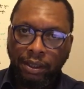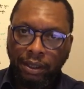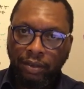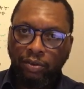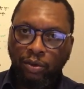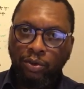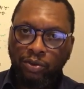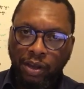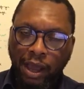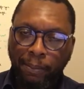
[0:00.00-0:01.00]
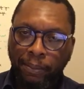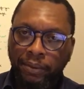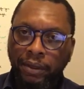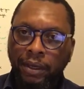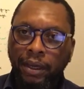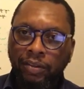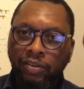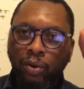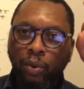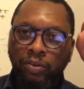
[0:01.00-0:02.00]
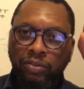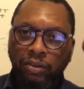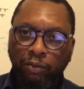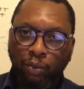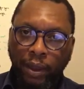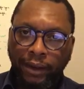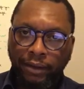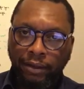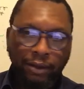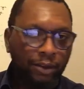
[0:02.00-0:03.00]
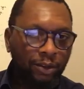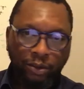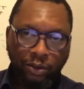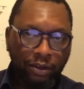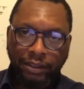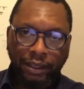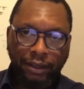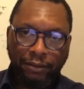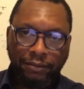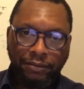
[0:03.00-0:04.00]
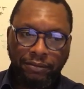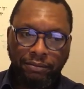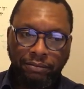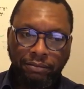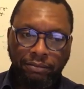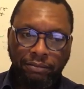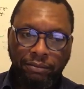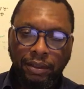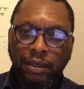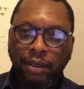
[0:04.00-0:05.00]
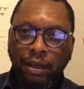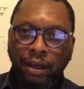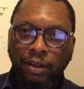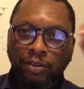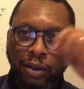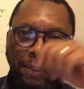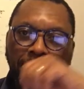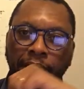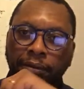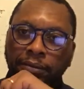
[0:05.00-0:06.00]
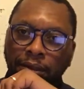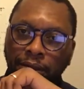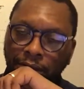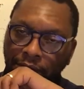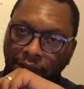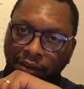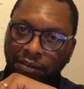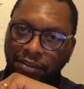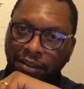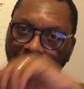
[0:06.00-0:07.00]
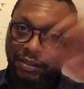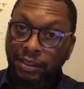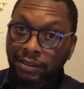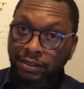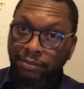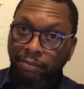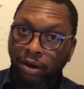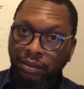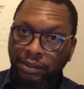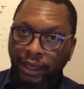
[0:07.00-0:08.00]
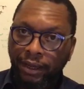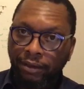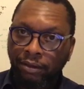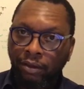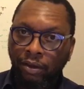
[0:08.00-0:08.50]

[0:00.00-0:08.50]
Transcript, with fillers: is going to happen. It's a question of when, not if. I'll stop here. Take care of yourselves. This marks the end